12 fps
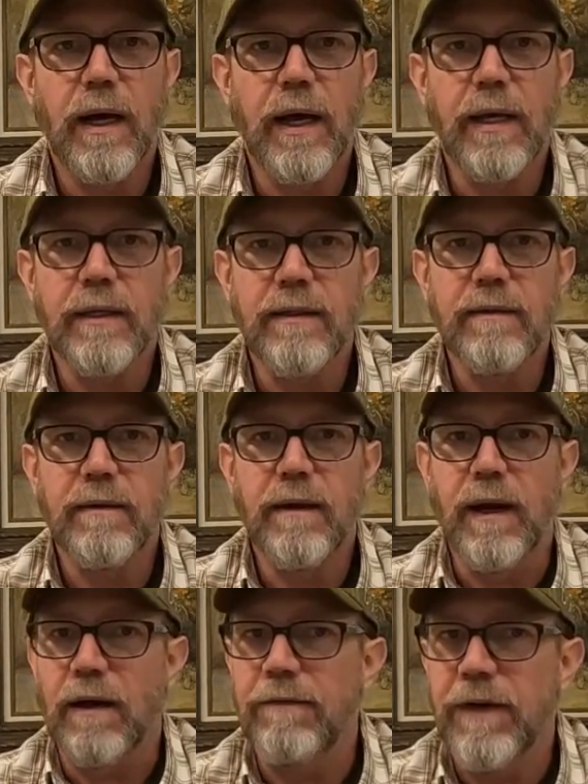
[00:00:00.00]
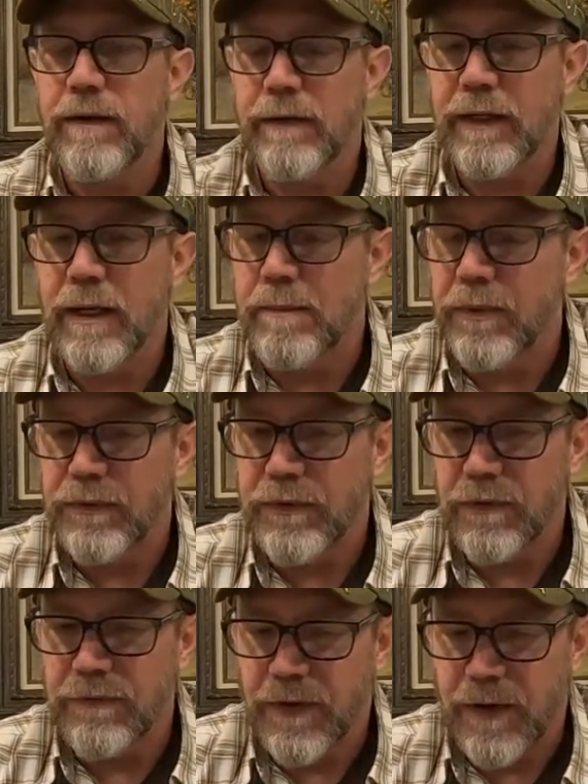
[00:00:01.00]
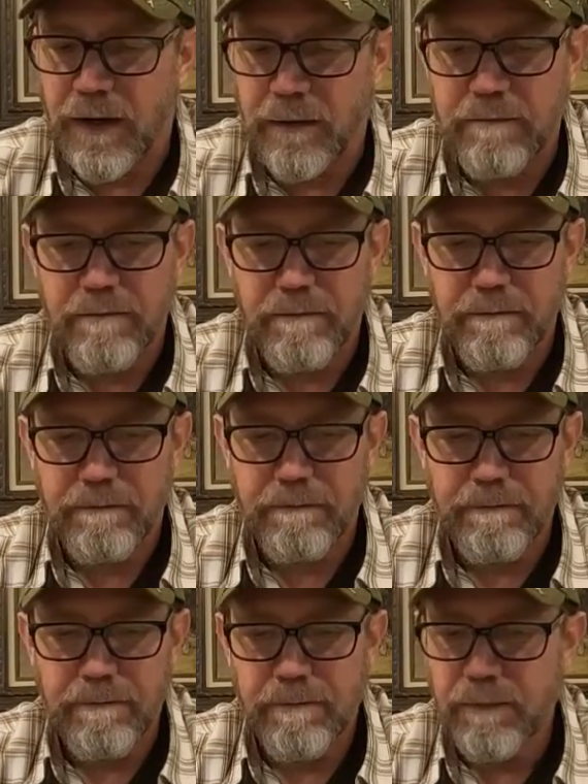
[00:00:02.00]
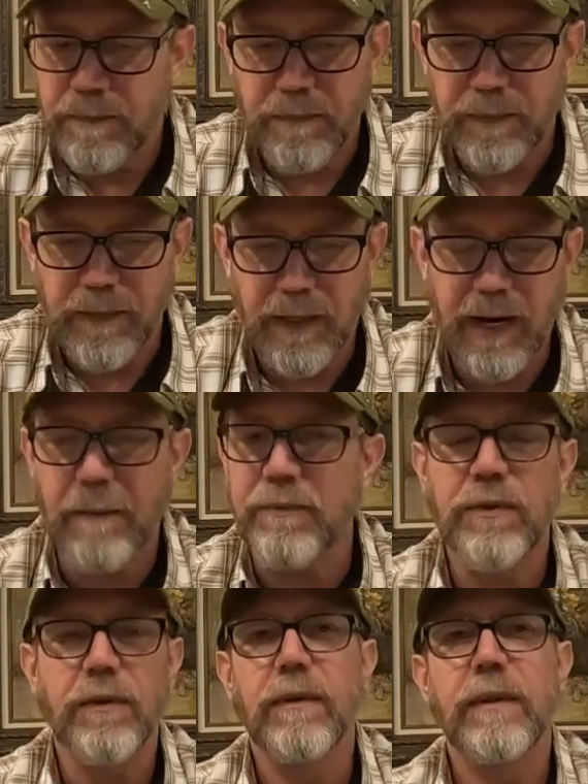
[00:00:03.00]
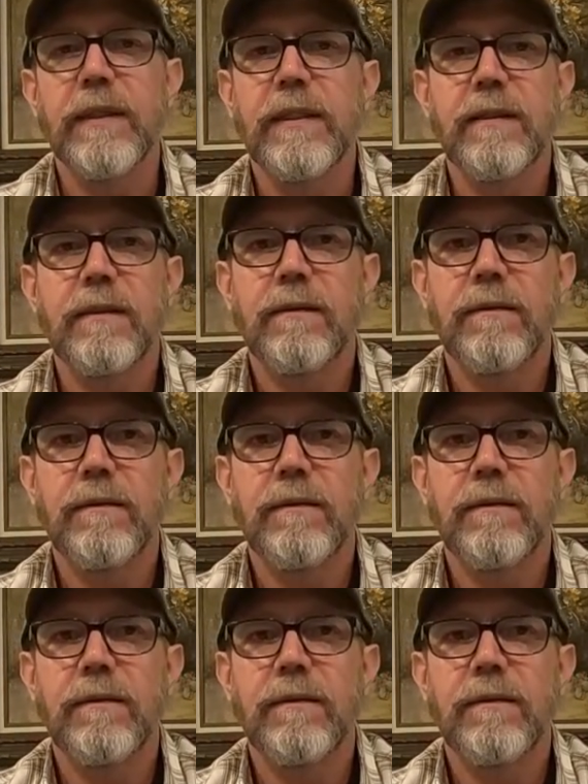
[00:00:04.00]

and I found a couple so far that absolutely,